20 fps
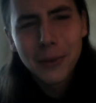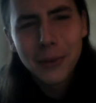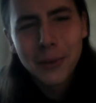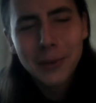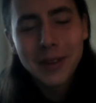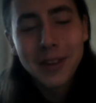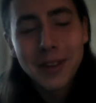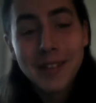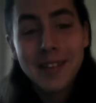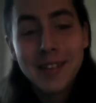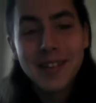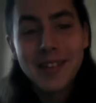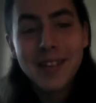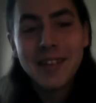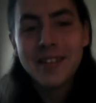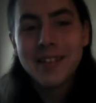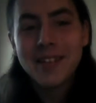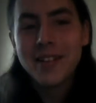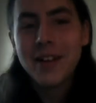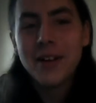this is
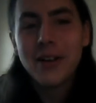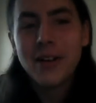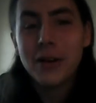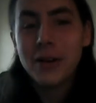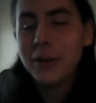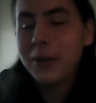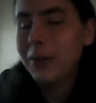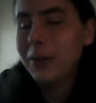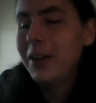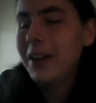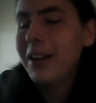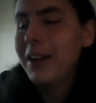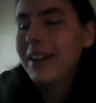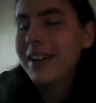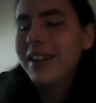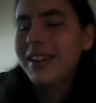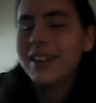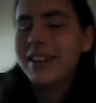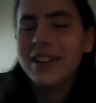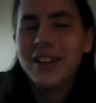hysterical,
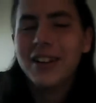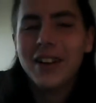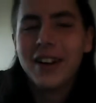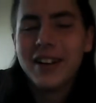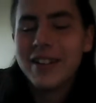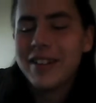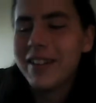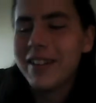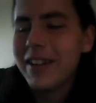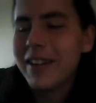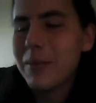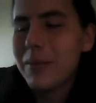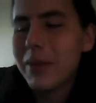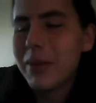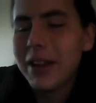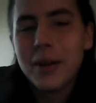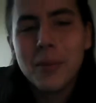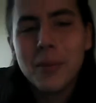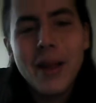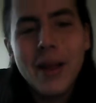you know, and I'm
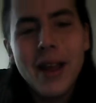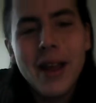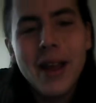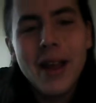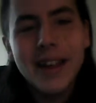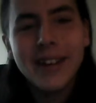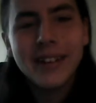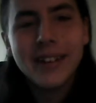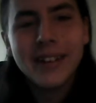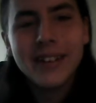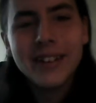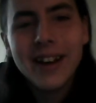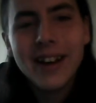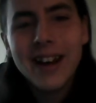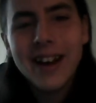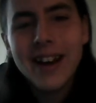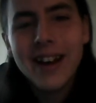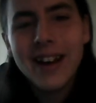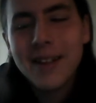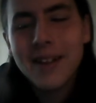like, man,
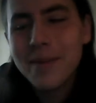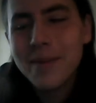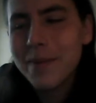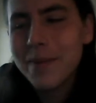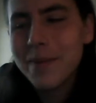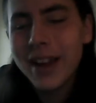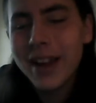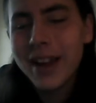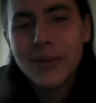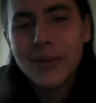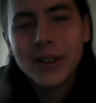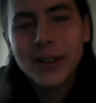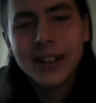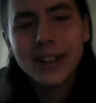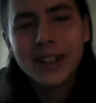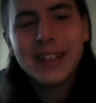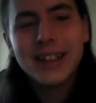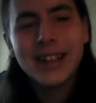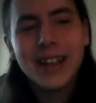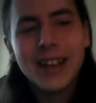I
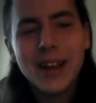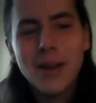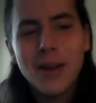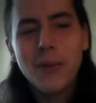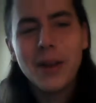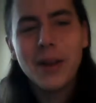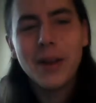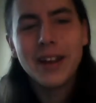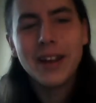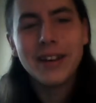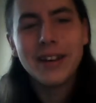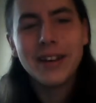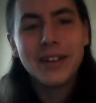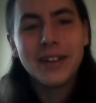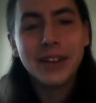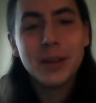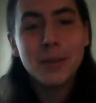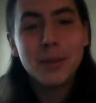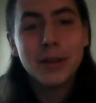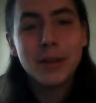really can't wait until
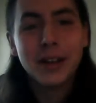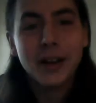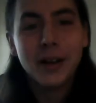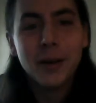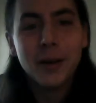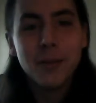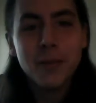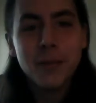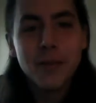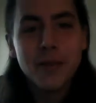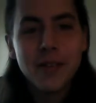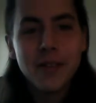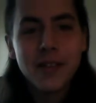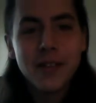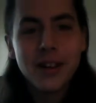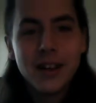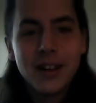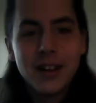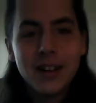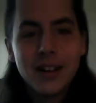he becomes
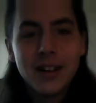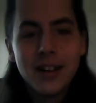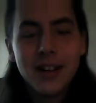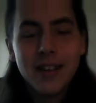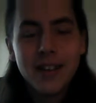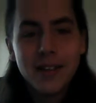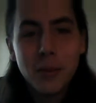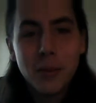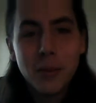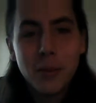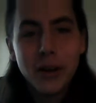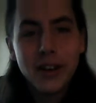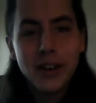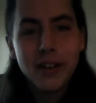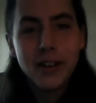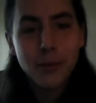somebody's